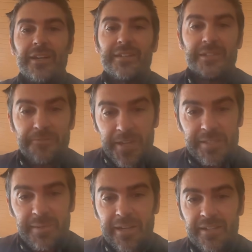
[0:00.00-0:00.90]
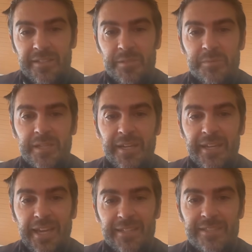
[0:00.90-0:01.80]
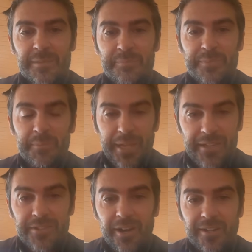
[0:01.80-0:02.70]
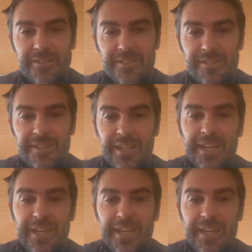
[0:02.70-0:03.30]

defense mechanisms against the plant toxins.